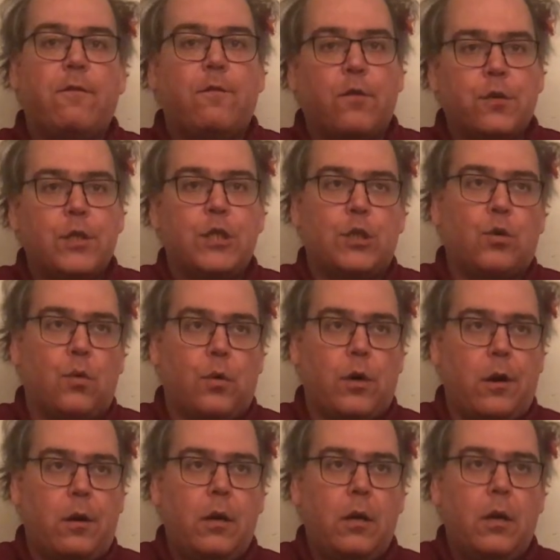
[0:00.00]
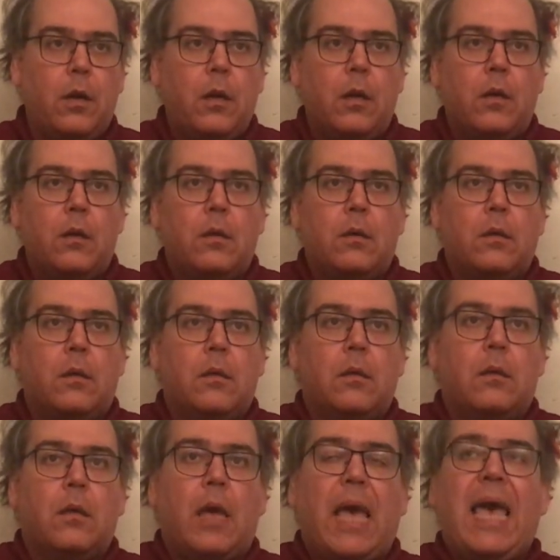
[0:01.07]
of forced order
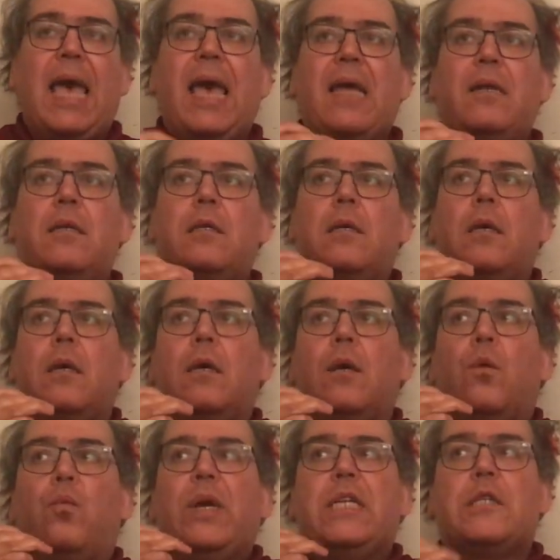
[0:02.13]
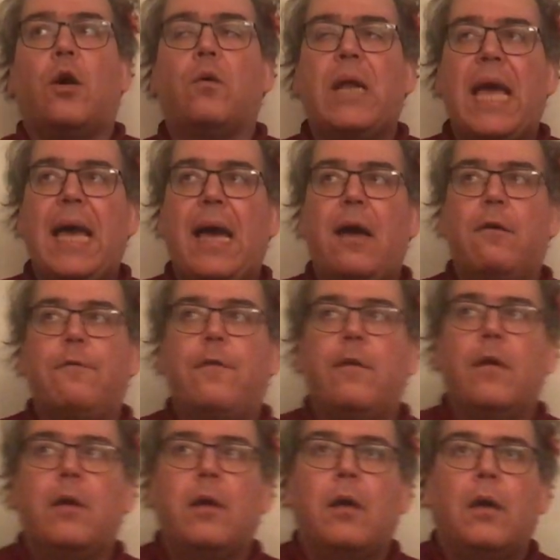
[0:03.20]
and we don't have
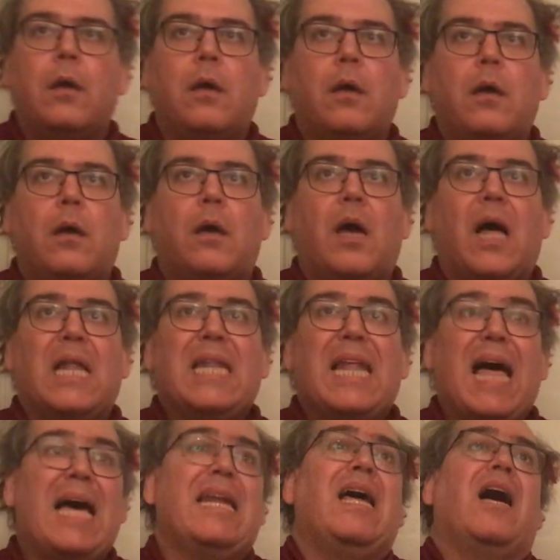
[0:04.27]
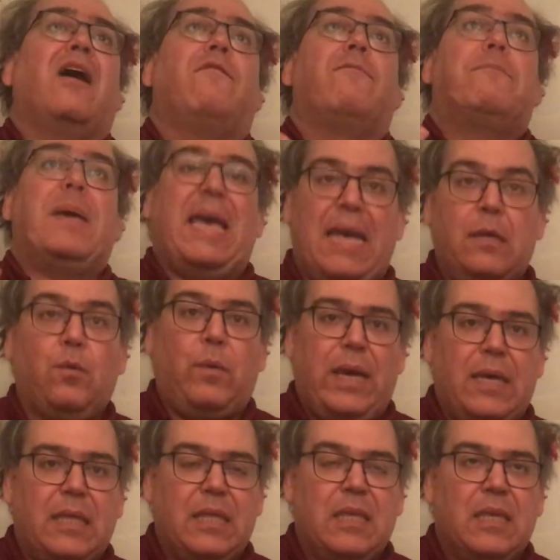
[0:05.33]
a lot of
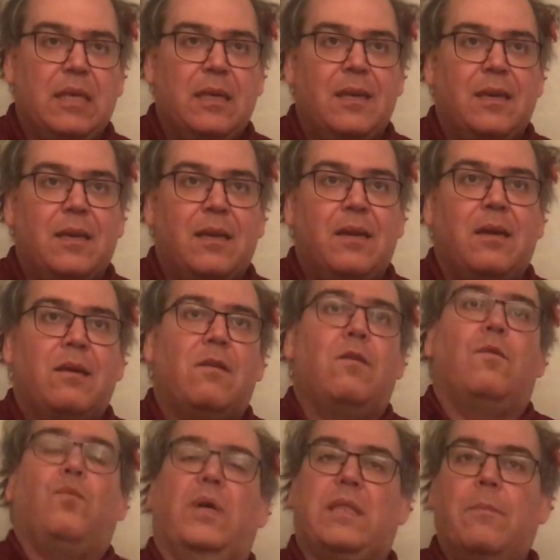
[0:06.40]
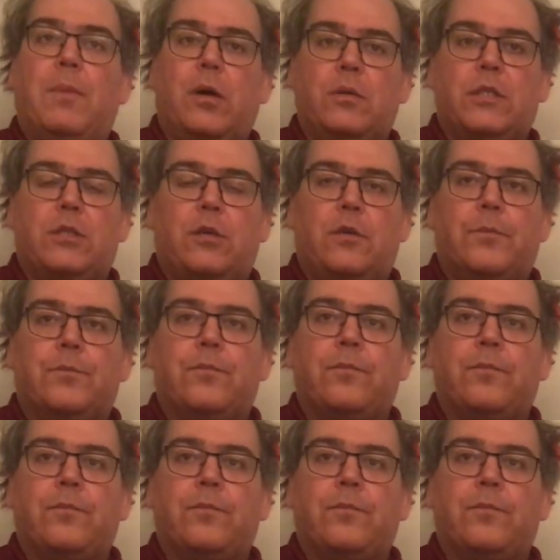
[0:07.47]
bandwidth with a poster.